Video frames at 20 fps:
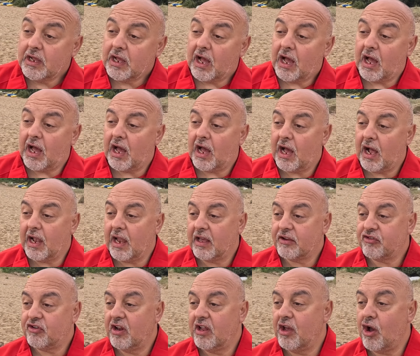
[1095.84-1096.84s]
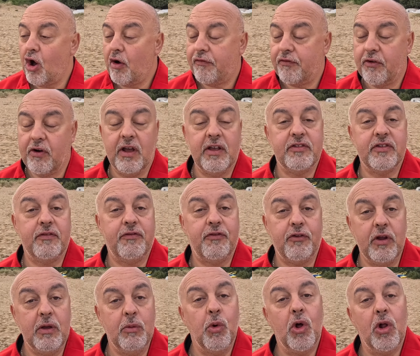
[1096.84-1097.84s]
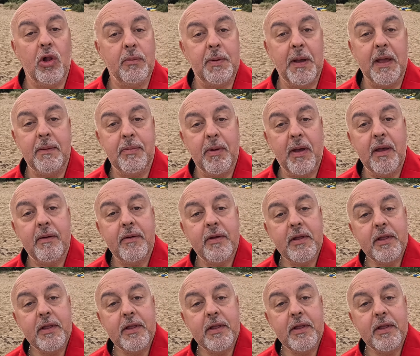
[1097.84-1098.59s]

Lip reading: I'll actually offer it as a free wallpaper.